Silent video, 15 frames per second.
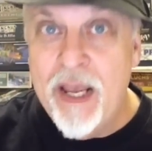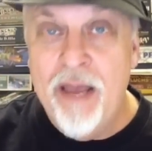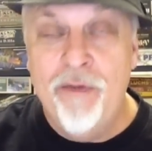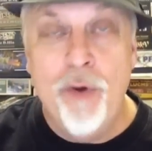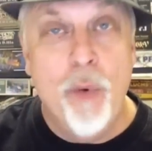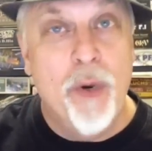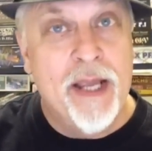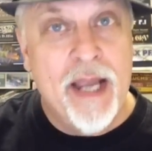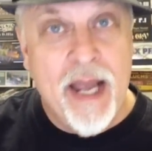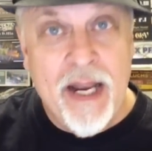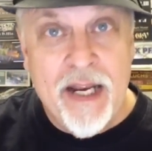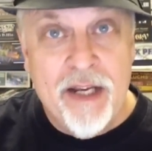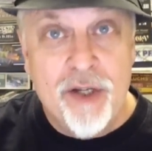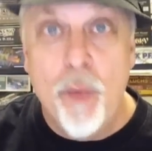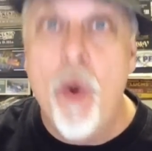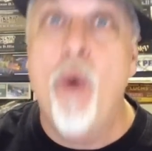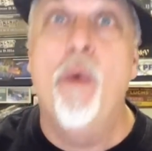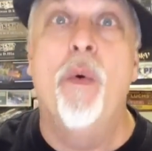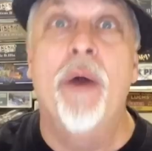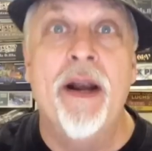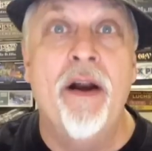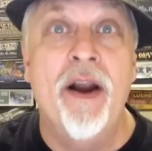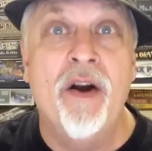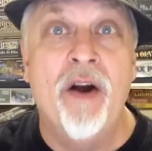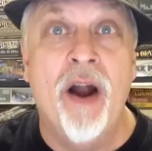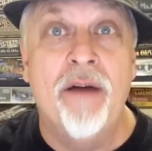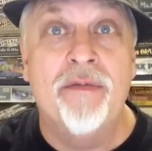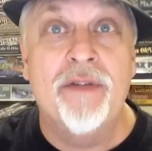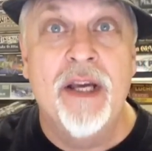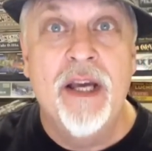if you want to get into World War One
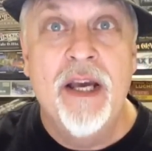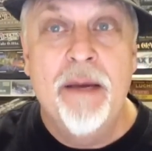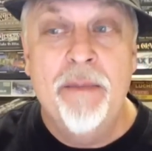aircraft